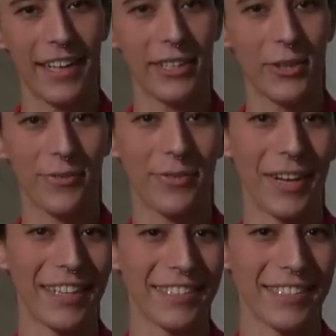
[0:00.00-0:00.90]
Hello,
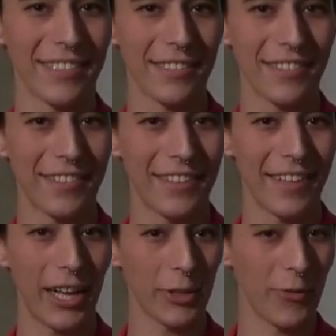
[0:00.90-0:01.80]
friends.
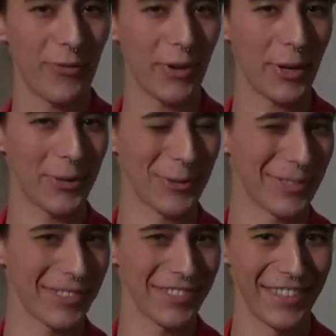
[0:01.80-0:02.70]
Hello,
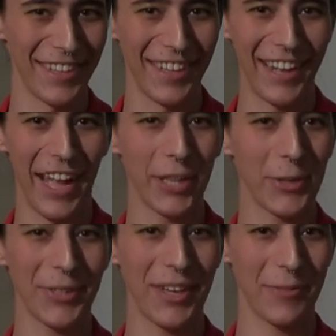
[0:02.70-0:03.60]
foes.
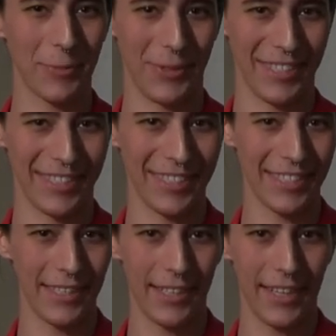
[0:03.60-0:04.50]
Hello, loved
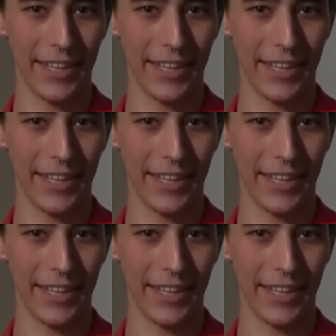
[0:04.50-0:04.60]
ones.